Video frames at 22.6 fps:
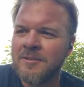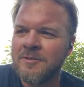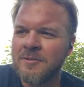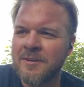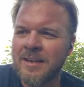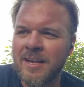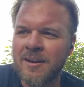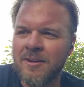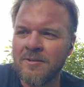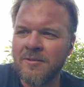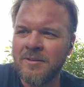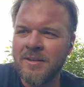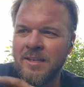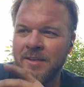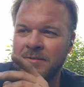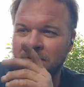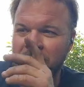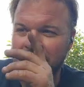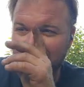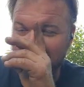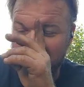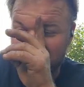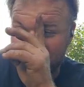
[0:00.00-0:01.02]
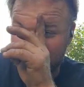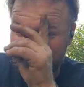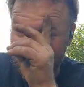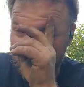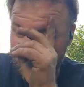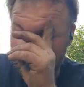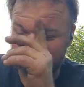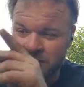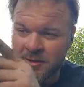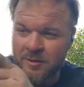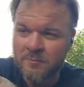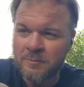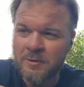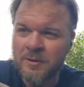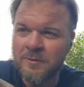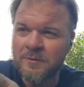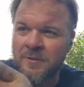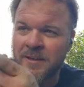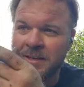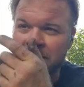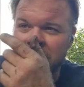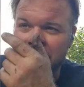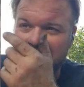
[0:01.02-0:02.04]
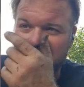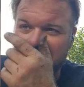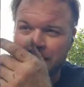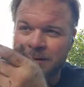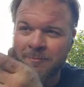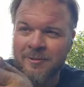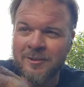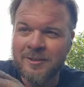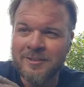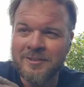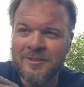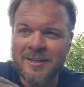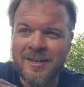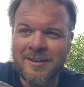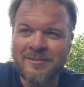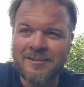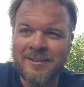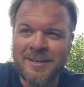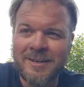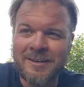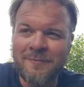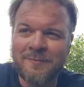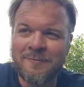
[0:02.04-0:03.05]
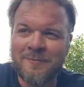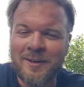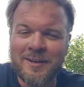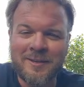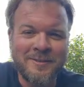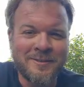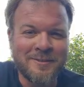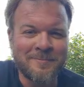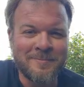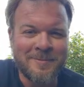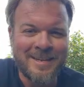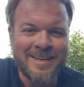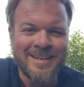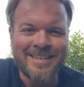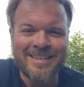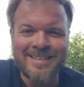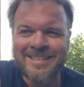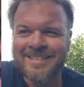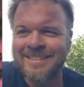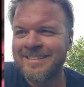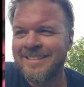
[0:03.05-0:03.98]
So now, if you guys take a look, the rear-facing camera is now kind of facing me.